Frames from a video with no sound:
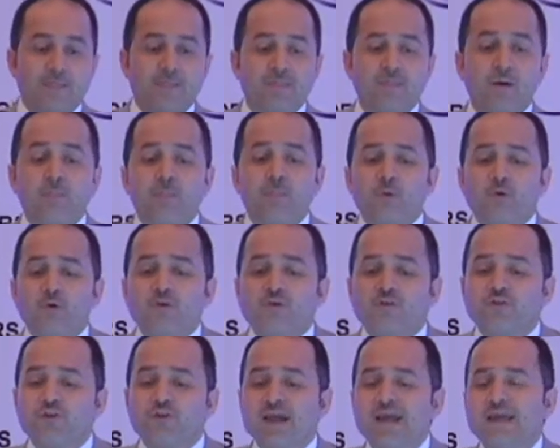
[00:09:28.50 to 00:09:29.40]
The poor
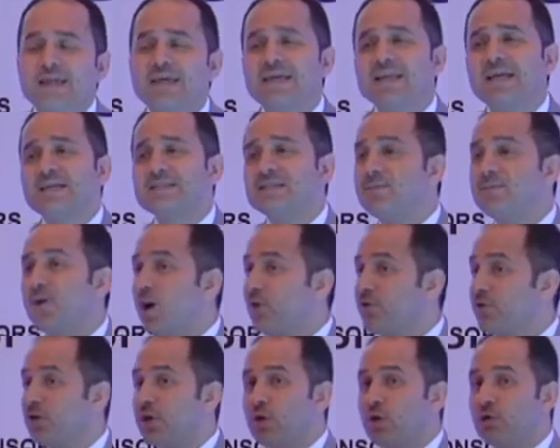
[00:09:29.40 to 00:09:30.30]
training in
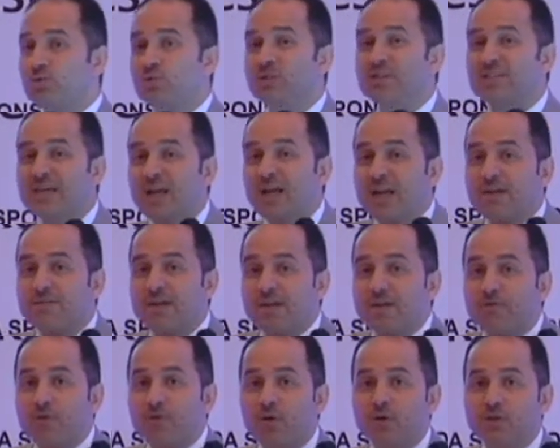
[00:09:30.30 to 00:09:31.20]
antibiotic use, which is kind of an
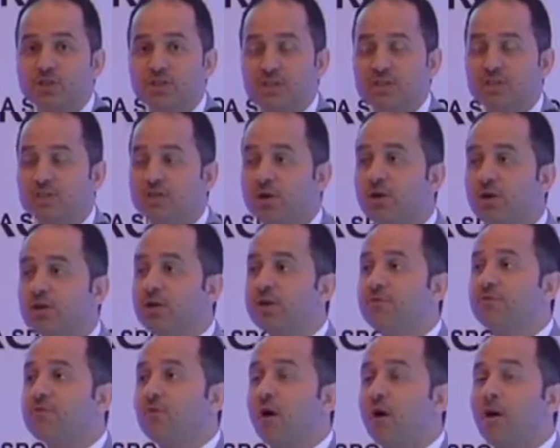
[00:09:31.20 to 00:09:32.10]
unfortunate,
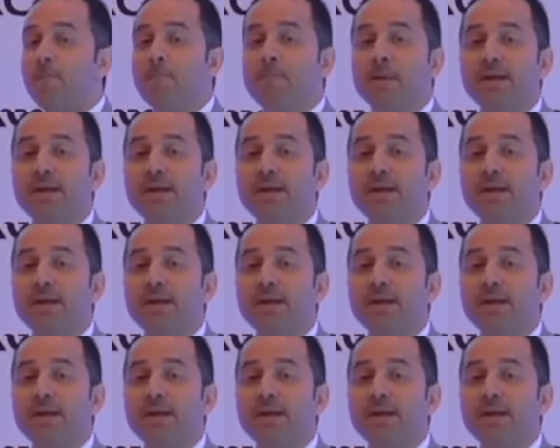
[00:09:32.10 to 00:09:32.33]
starting from